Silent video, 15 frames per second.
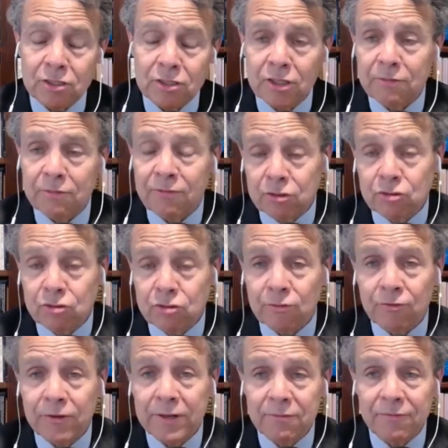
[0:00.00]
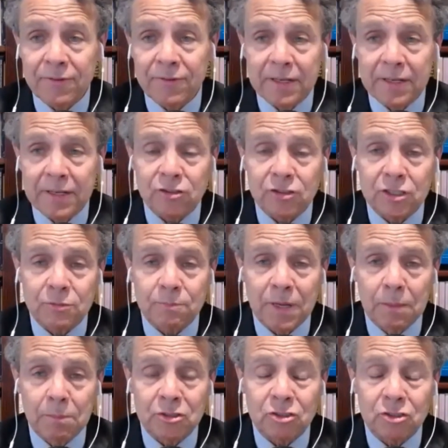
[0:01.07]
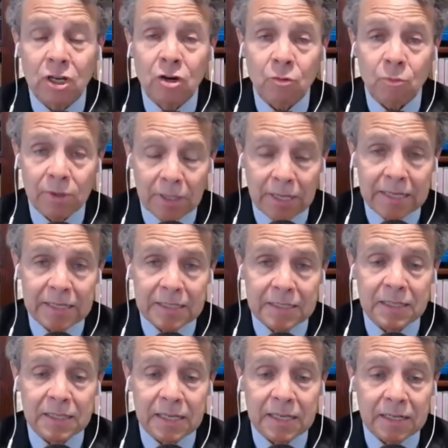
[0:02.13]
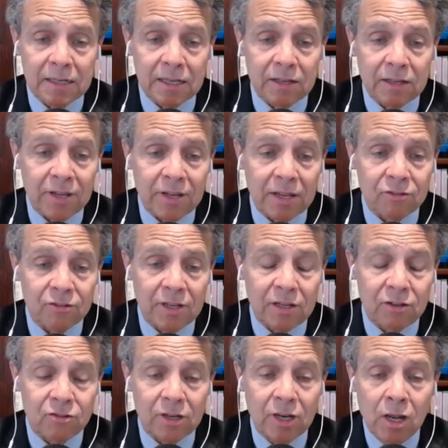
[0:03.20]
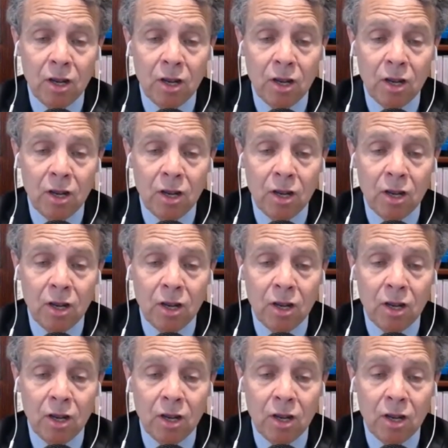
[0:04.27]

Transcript: that the Future of Freedom Foundation has published relating to the Kennedy assassination.